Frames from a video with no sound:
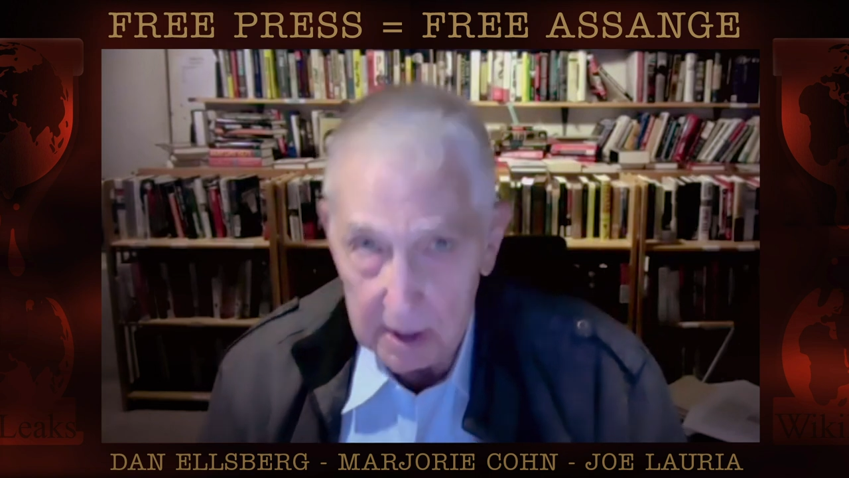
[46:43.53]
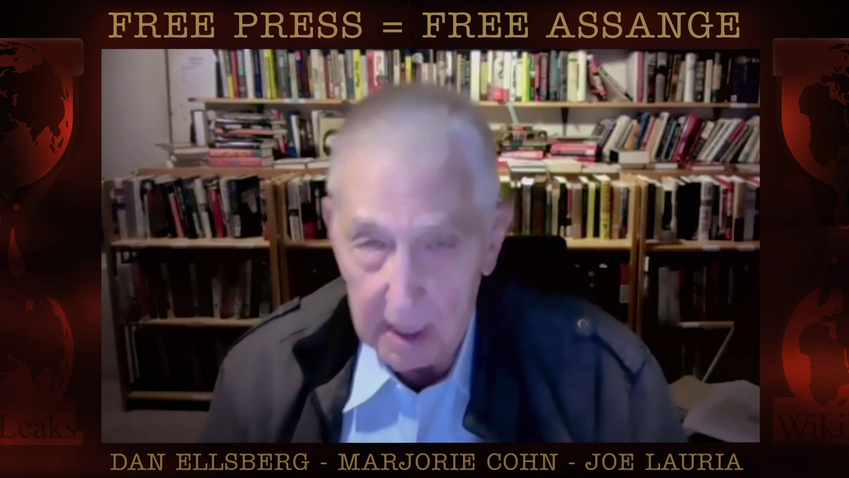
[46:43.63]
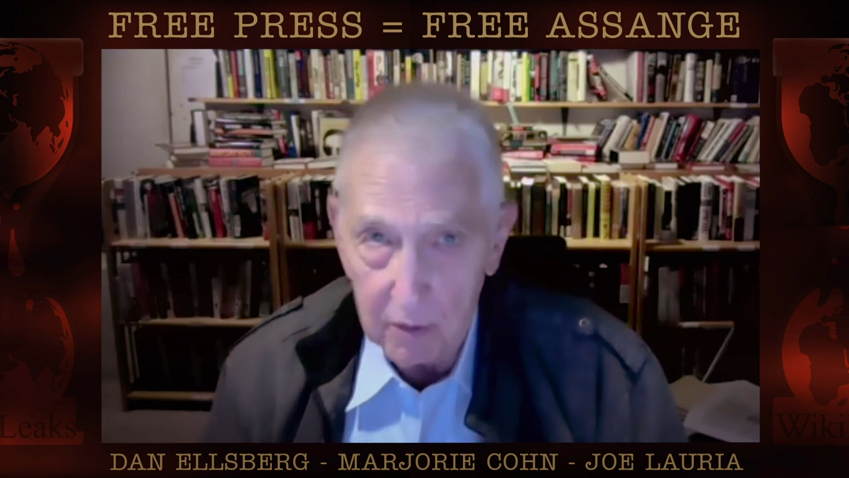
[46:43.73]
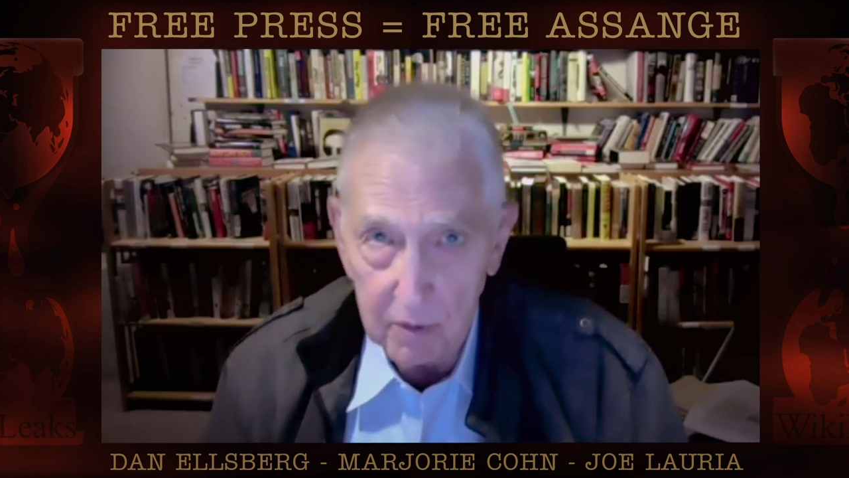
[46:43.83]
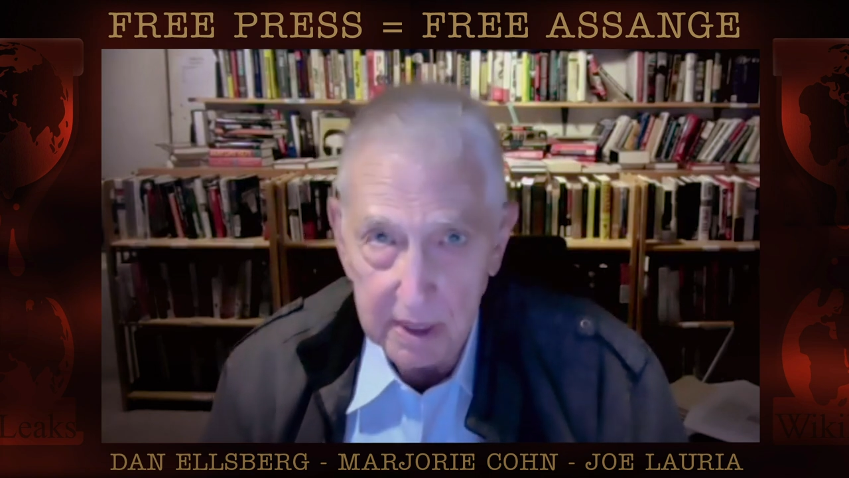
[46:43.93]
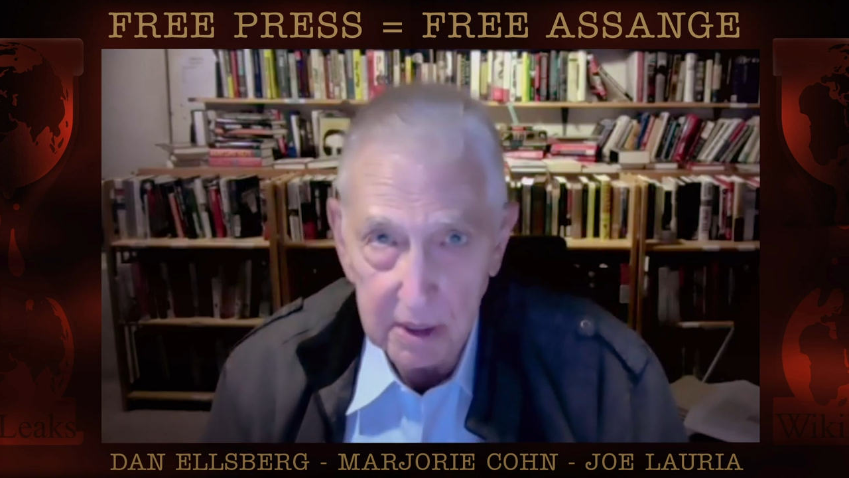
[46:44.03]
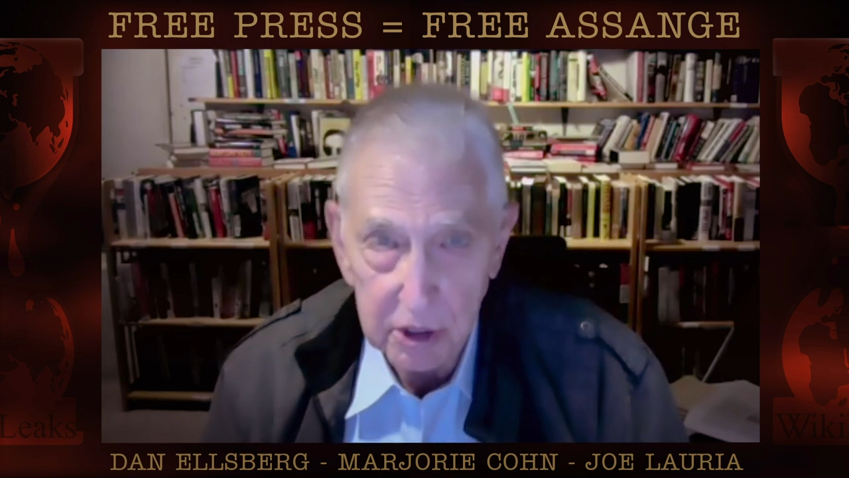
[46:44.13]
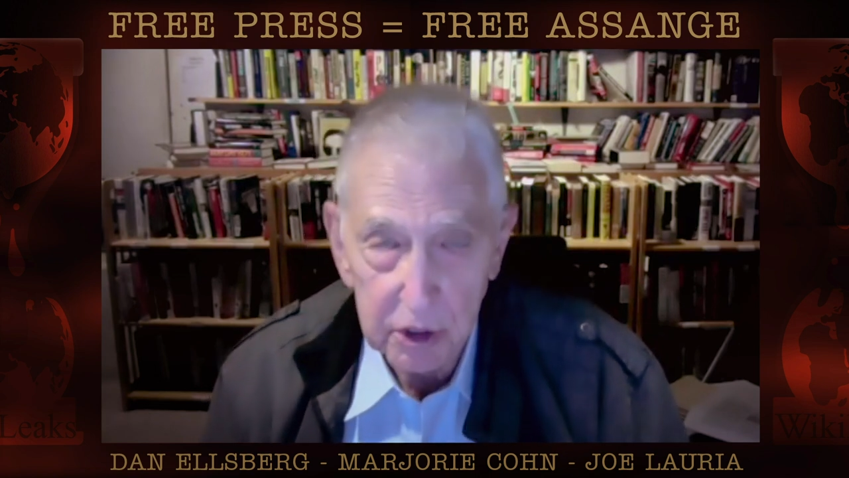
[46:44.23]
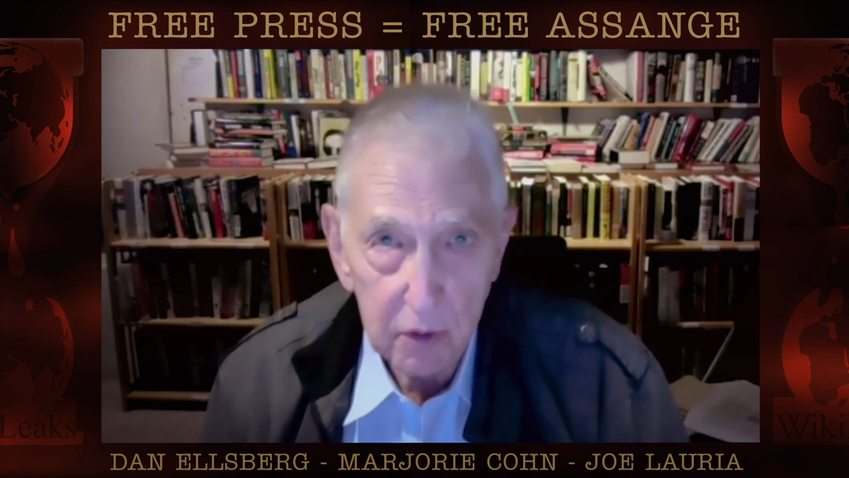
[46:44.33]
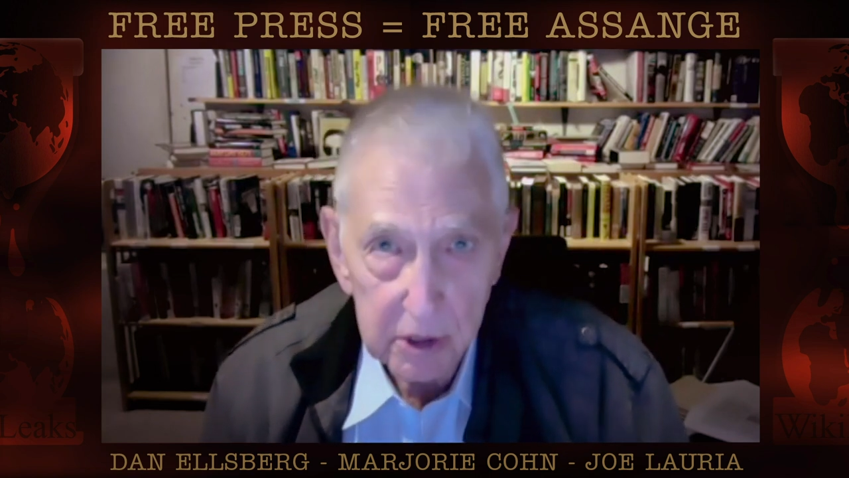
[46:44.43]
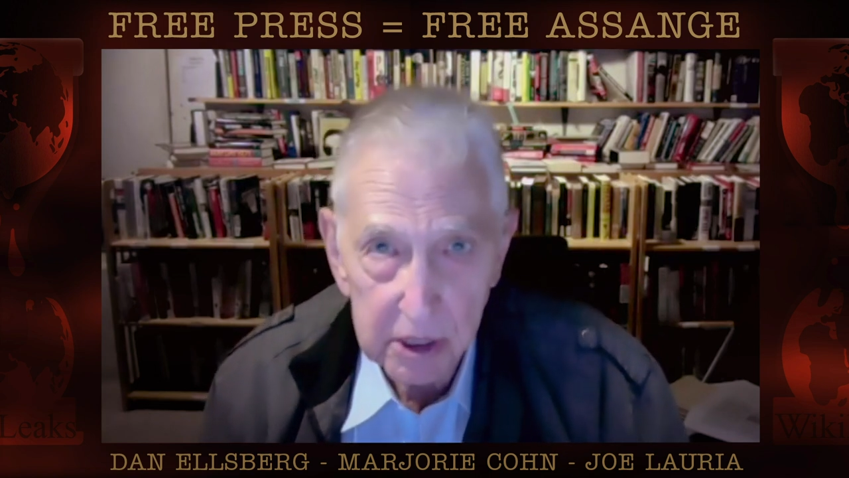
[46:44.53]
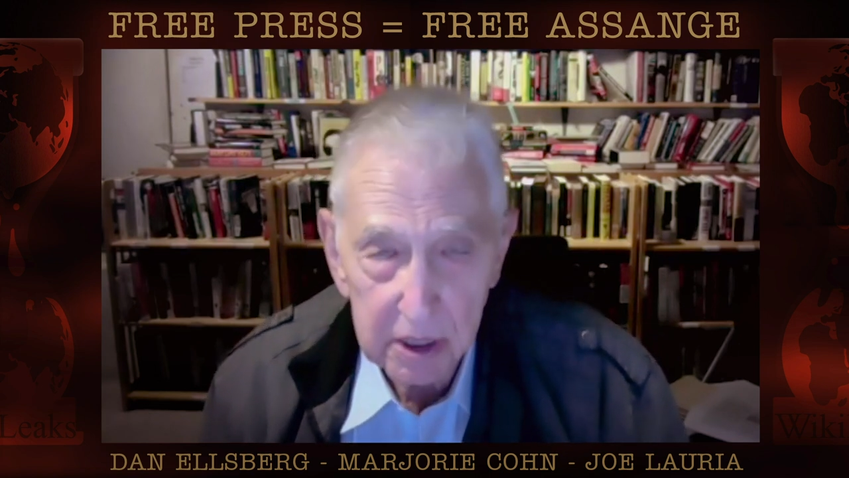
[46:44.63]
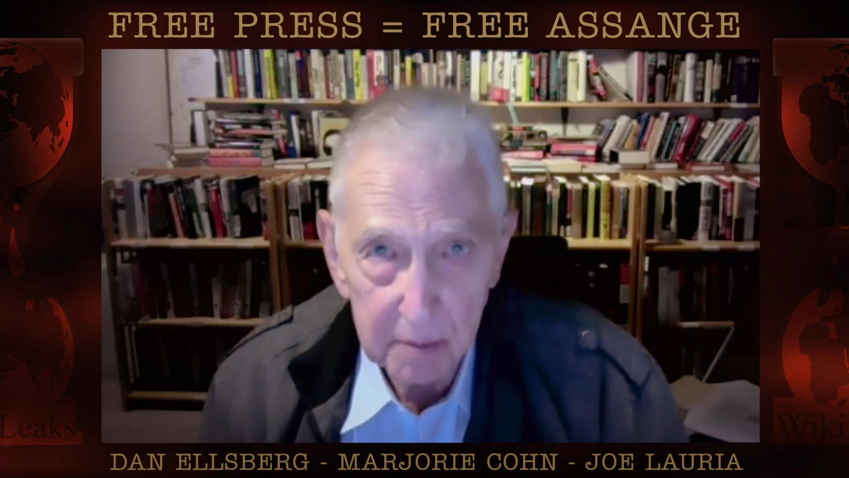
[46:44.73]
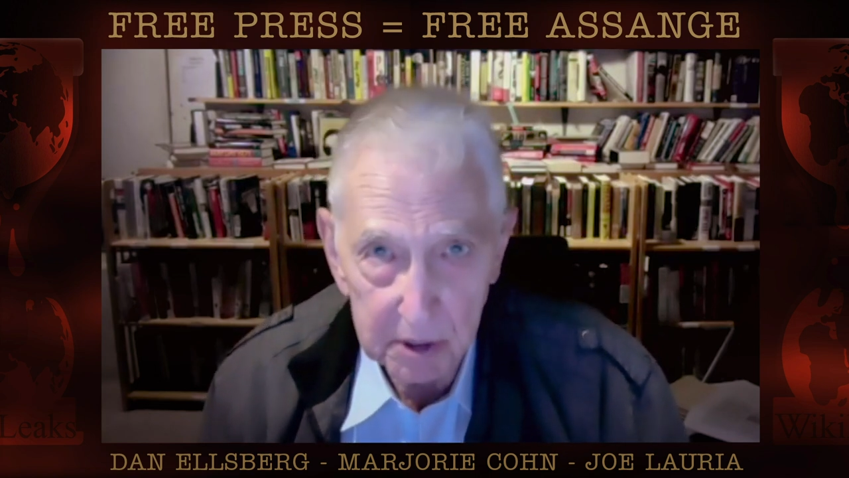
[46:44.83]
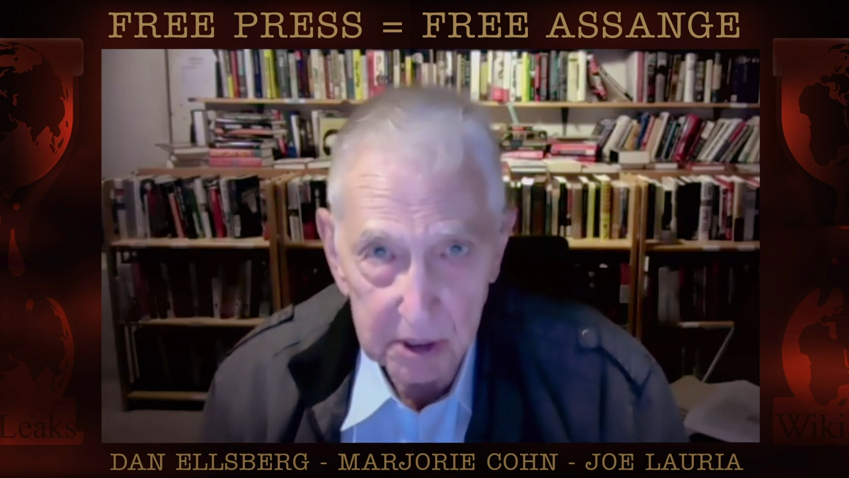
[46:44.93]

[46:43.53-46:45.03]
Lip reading: not only the source,